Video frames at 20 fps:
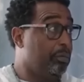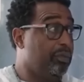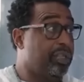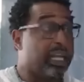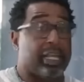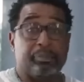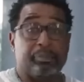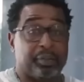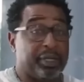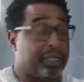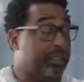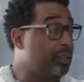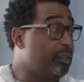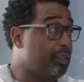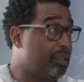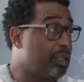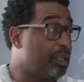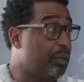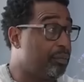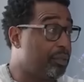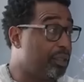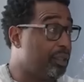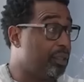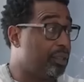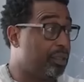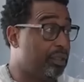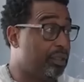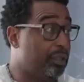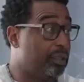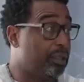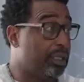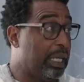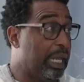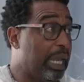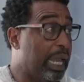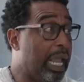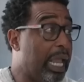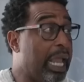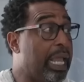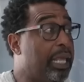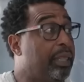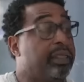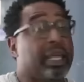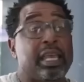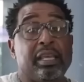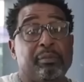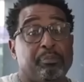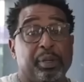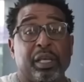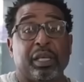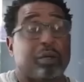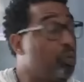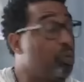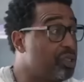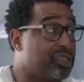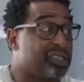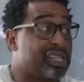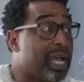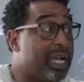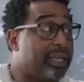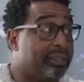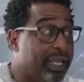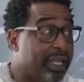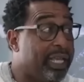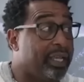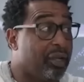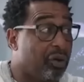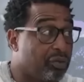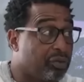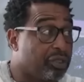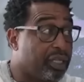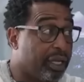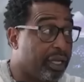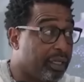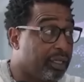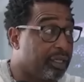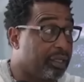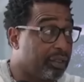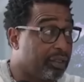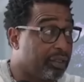They pick the subjects, and they pick what side they gonna take.